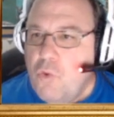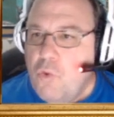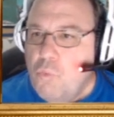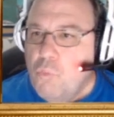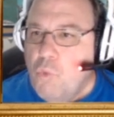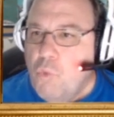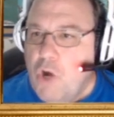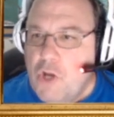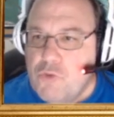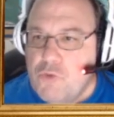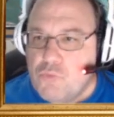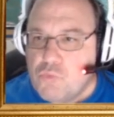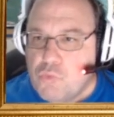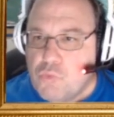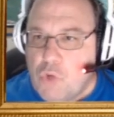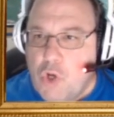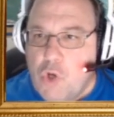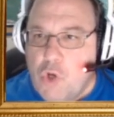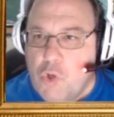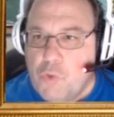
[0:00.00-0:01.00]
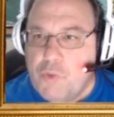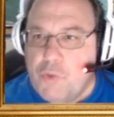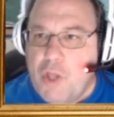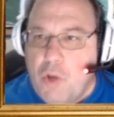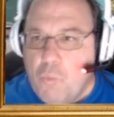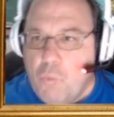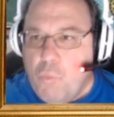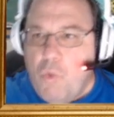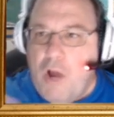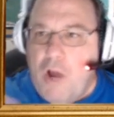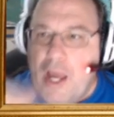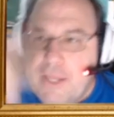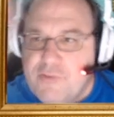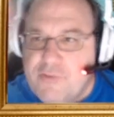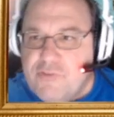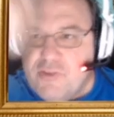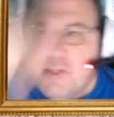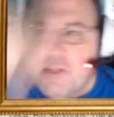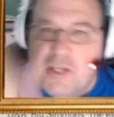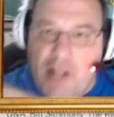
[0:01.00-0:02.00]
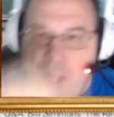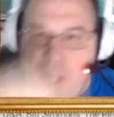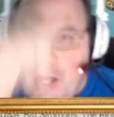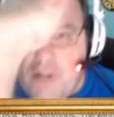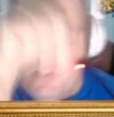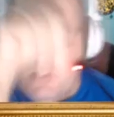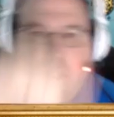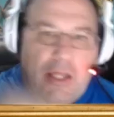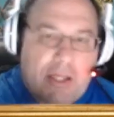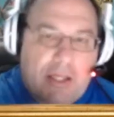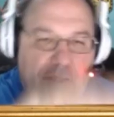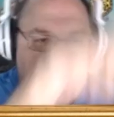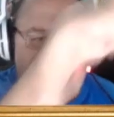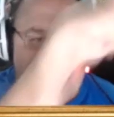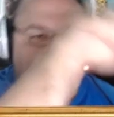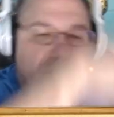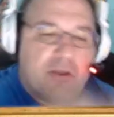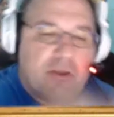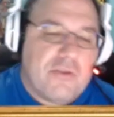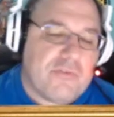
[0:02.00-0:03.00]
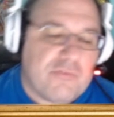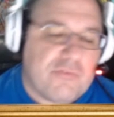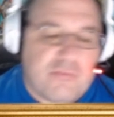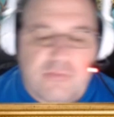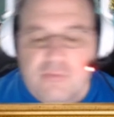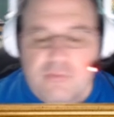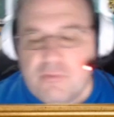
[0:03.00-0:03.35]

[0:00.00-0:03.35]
one road that winds in and out like this.